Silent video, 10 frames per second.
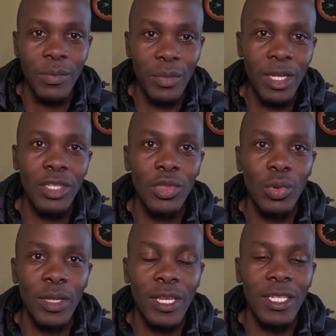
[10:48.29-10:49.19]
Make
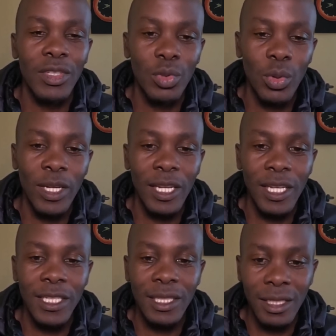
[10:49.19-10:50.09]
sure that you
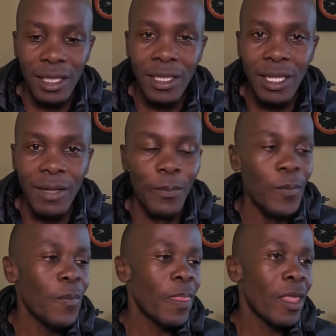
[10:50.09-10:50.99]
elect a leader
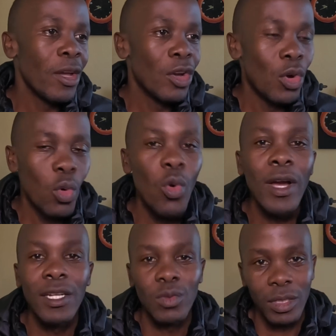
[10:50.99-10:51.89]
who
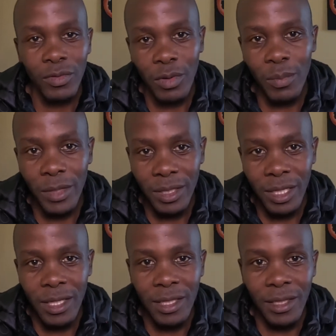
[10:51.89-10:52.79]
can transform this
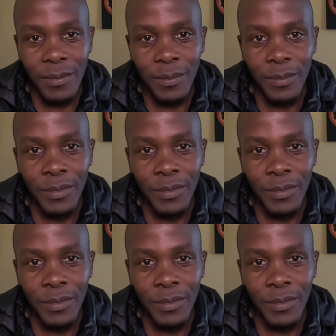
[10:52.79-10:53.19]
country.